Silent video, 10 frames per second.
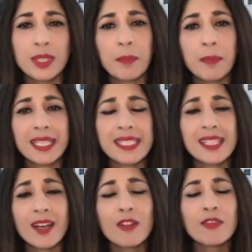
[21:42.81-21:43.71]
that
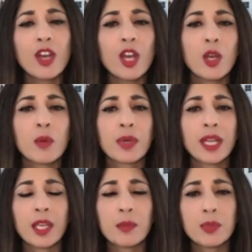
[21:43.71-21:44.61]
myself, but
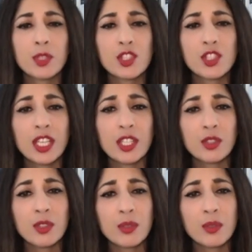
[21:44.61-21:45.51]
I appreciate
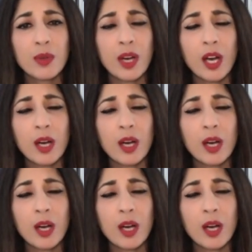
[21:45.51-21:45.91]
you.